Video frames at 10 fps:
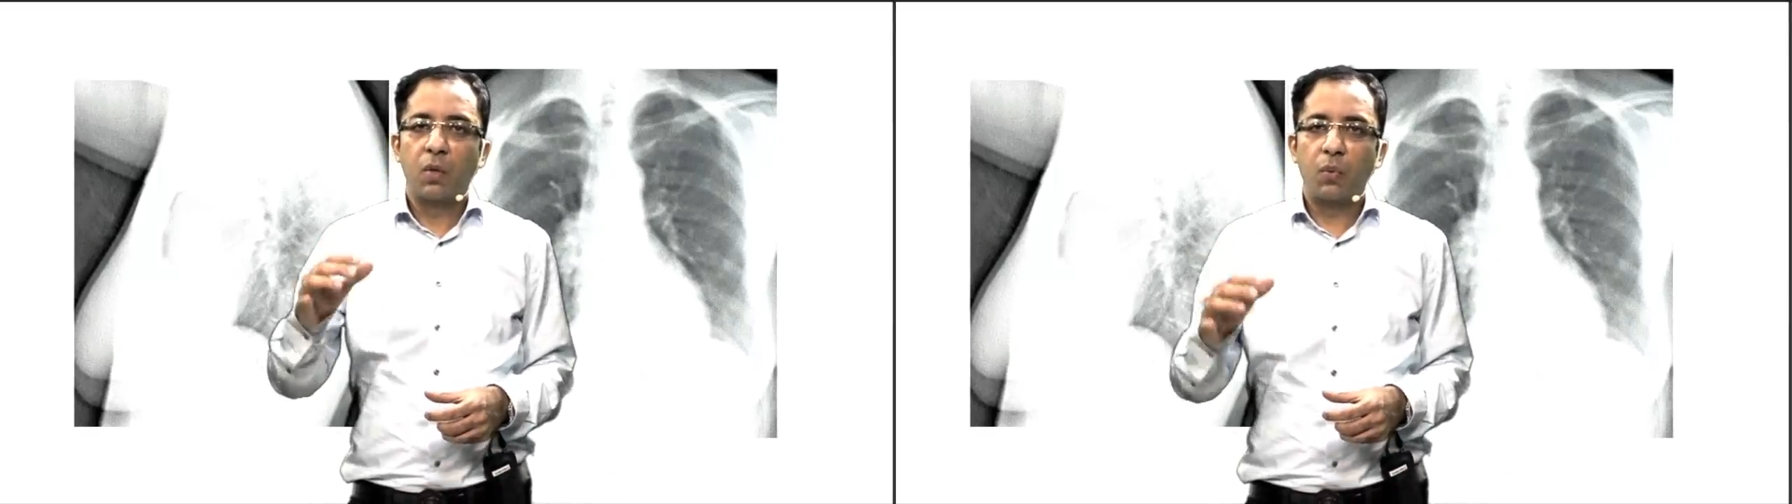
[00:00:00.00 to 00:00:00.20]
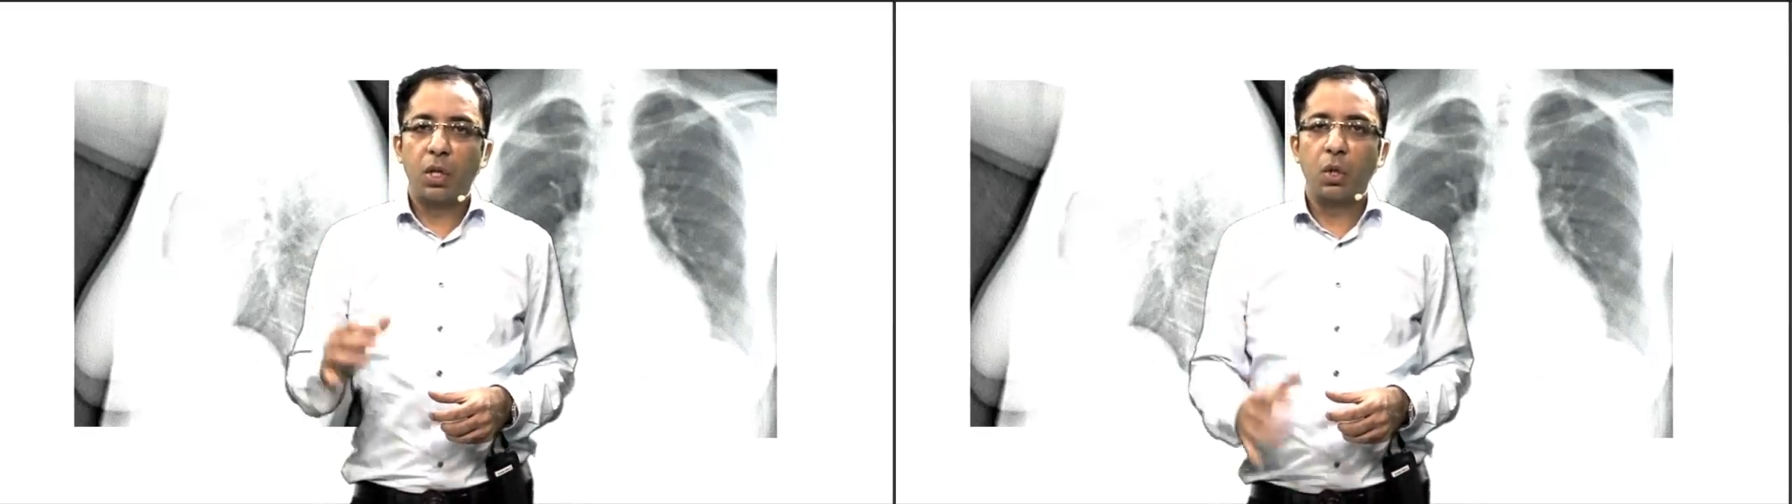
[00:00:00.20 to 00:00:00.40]

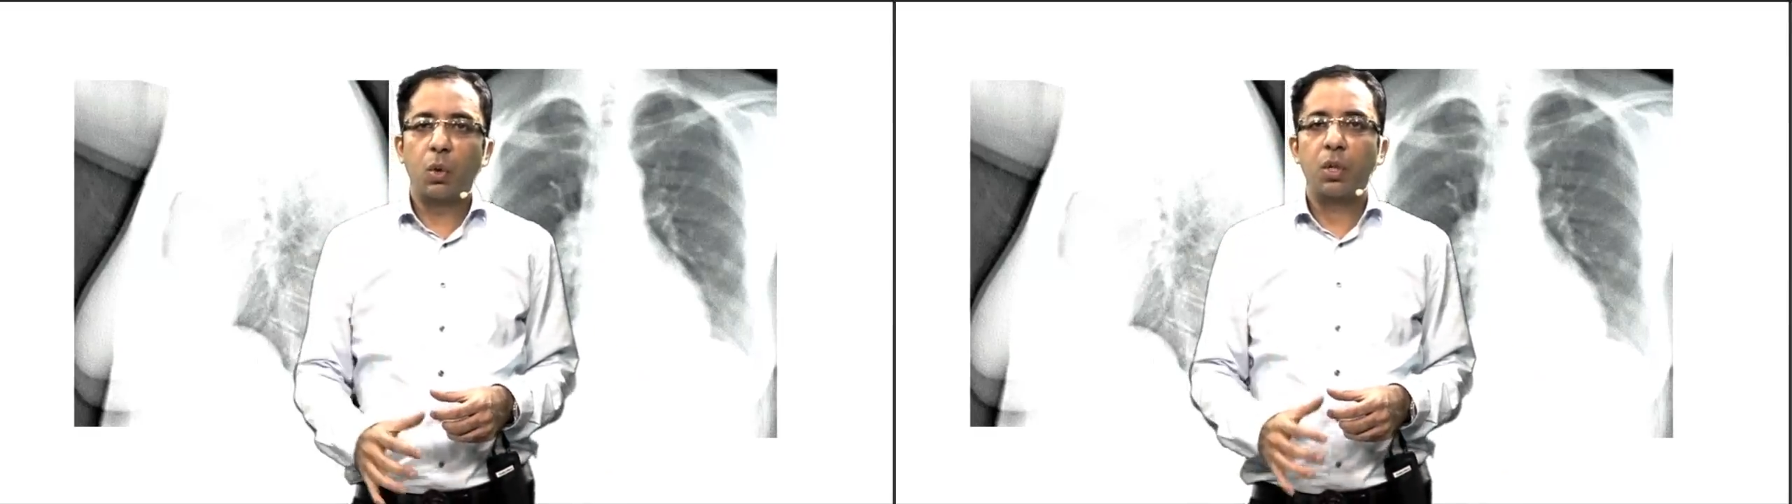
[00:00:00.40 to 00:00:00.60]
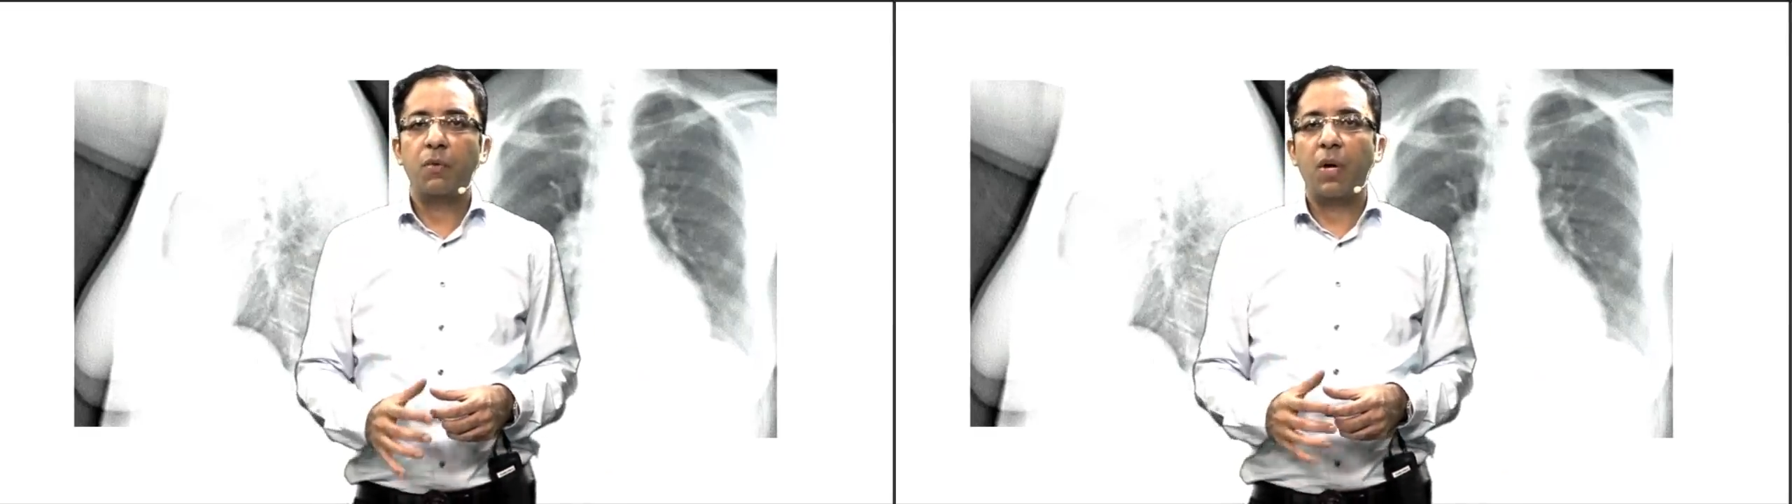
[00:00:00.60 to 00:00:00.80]
We
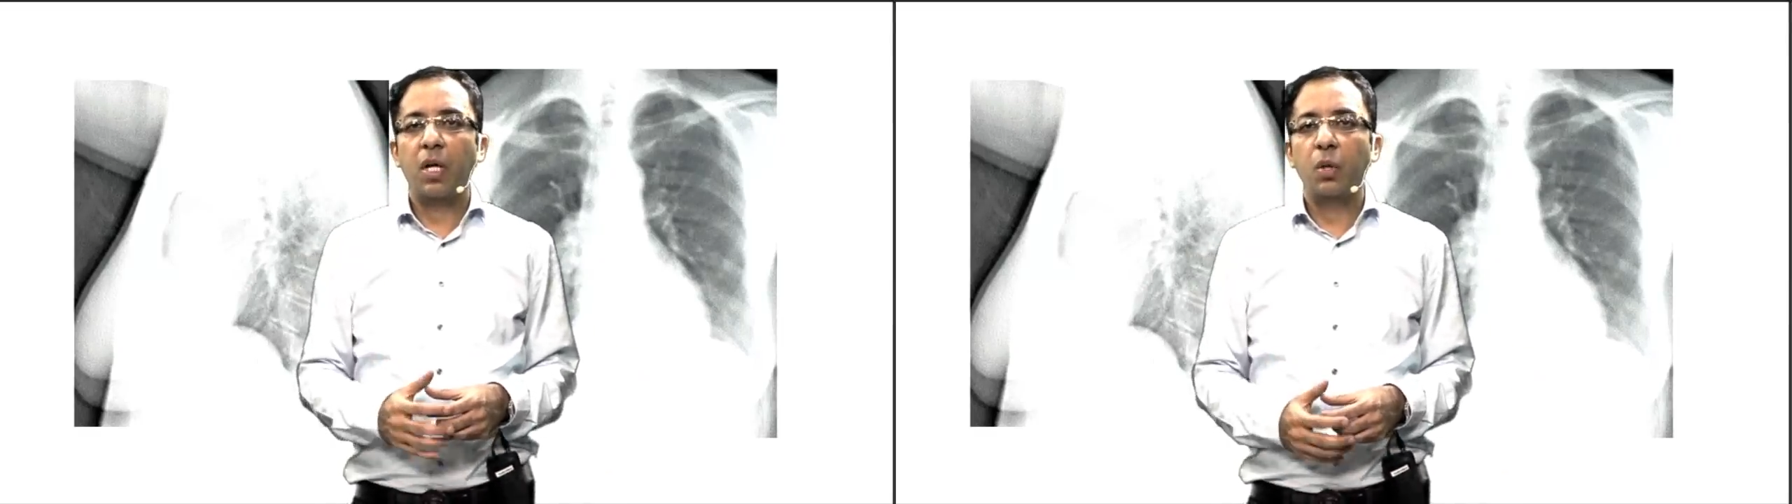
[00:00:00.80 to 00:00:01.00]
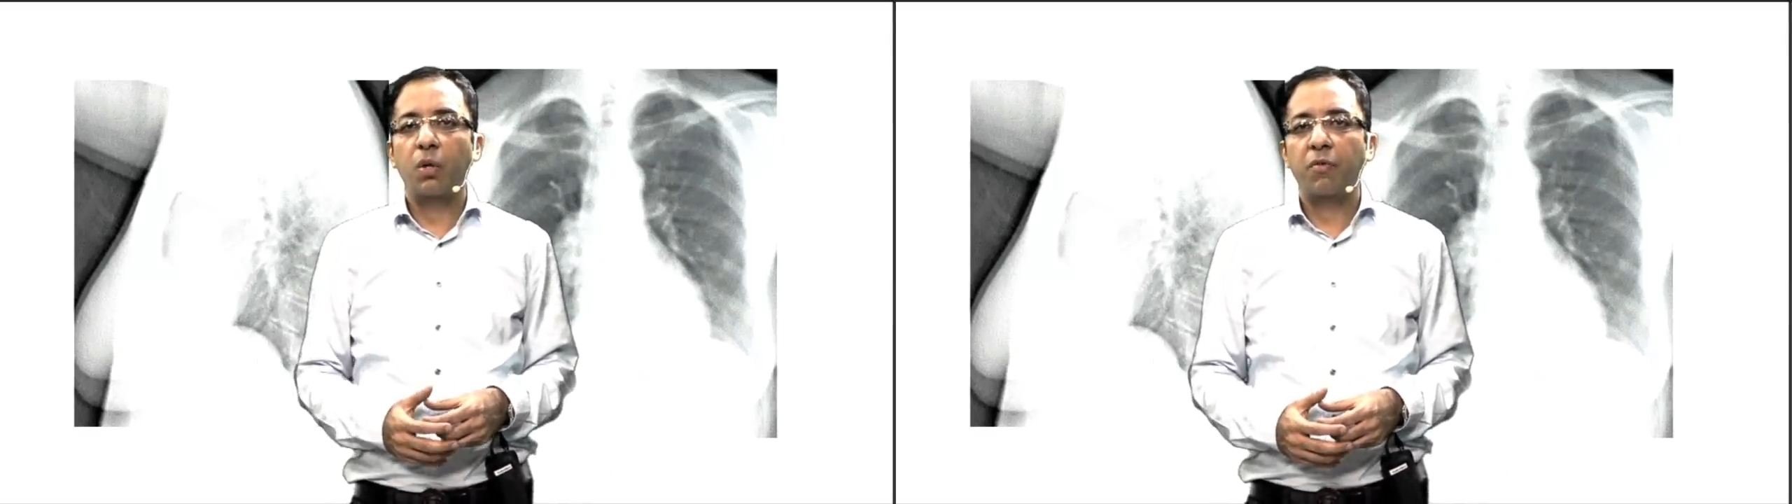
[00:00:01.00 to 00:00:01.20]
know the
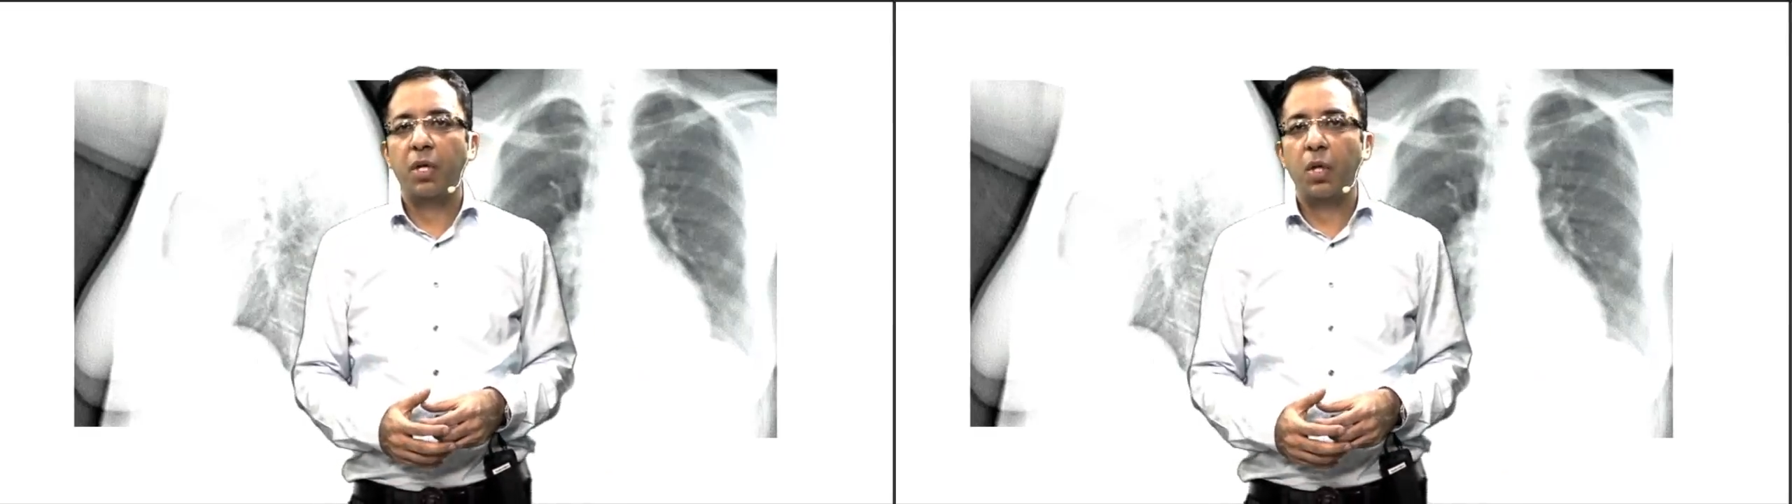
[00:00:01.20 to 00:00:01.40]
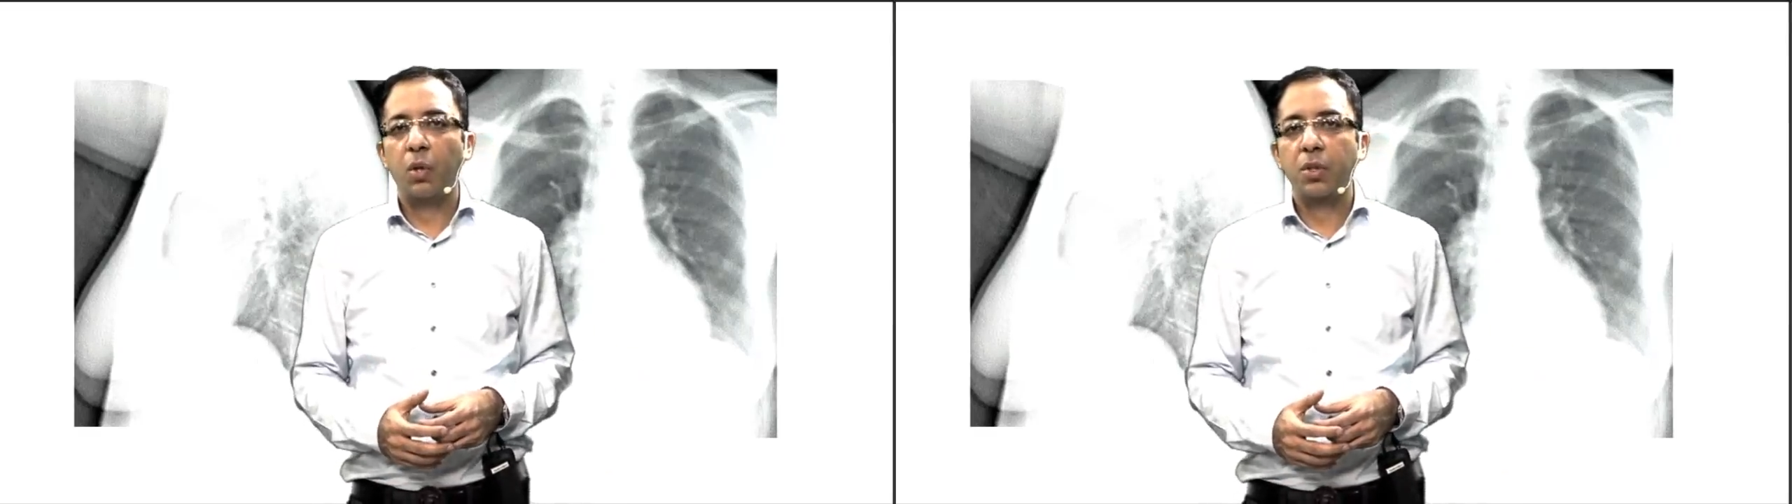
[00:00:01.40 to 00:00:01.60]
value of
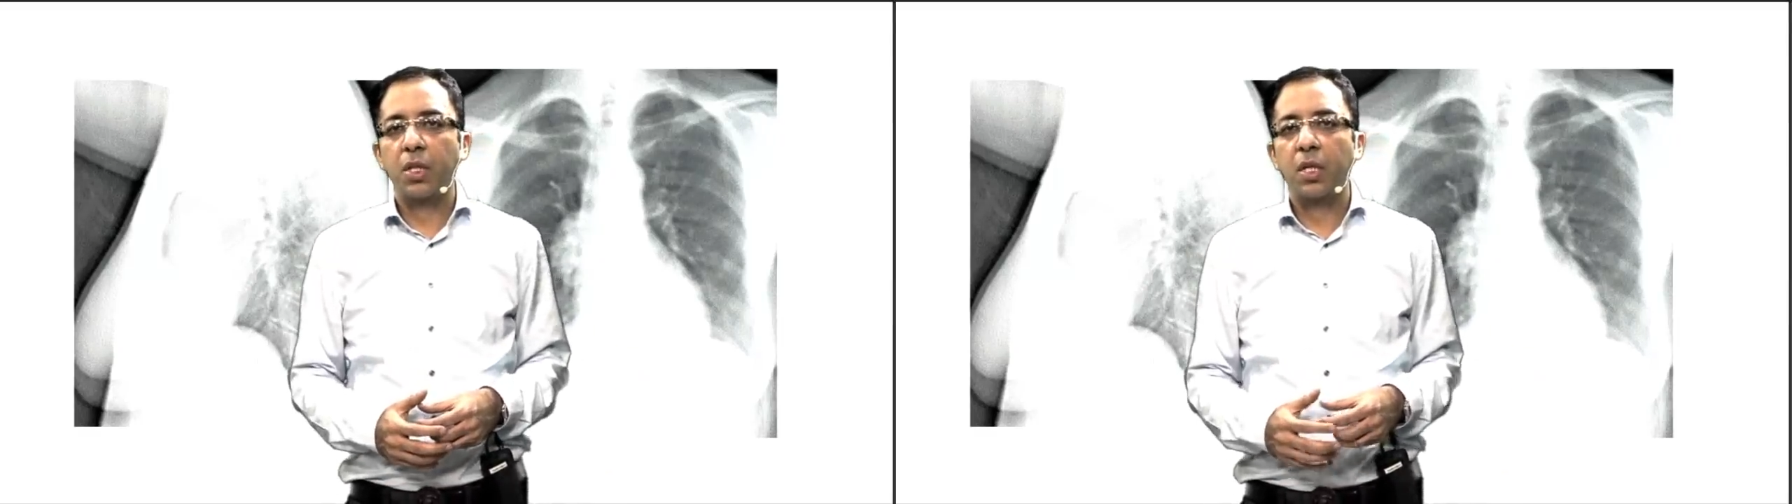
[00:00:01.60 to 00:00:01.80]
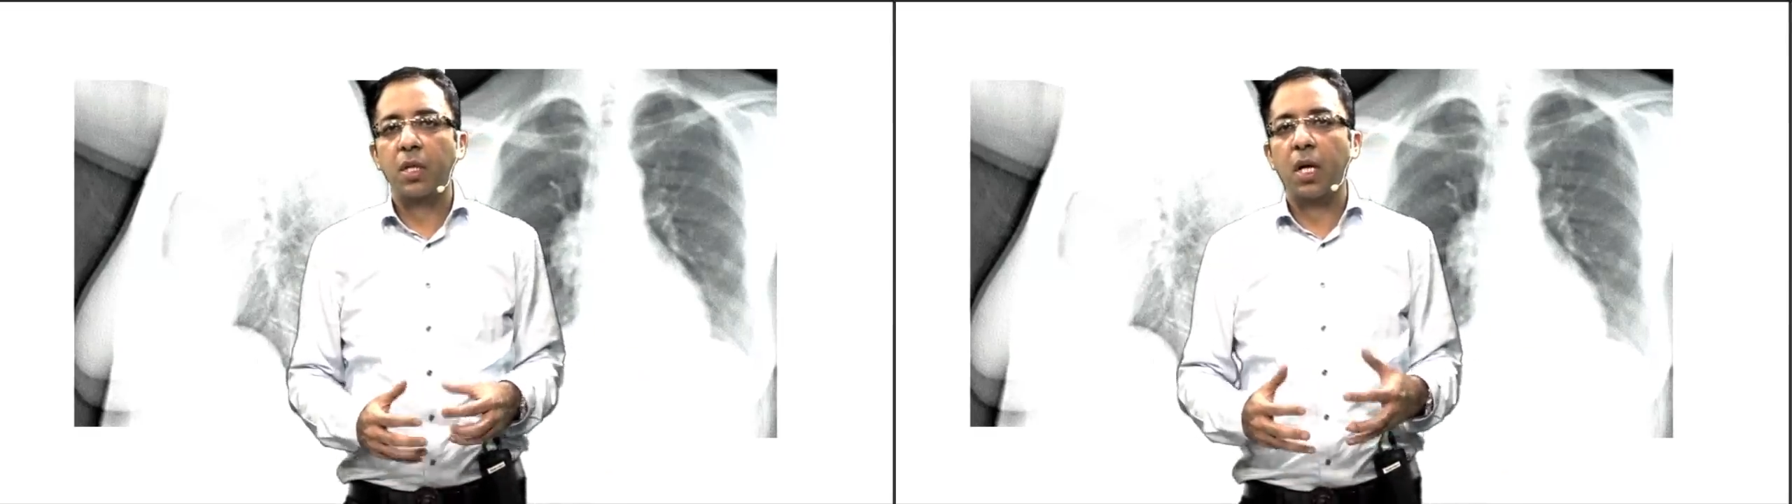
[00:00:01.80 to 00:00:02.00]

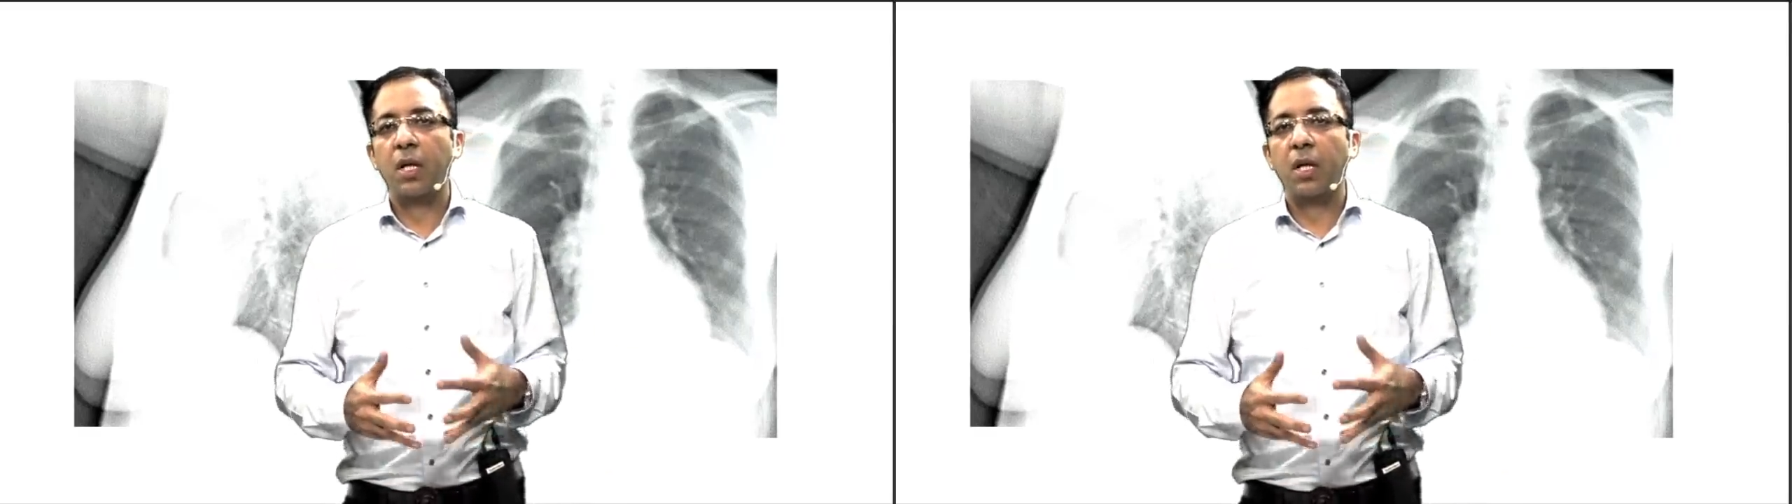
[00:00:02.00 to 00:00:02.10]
radiology here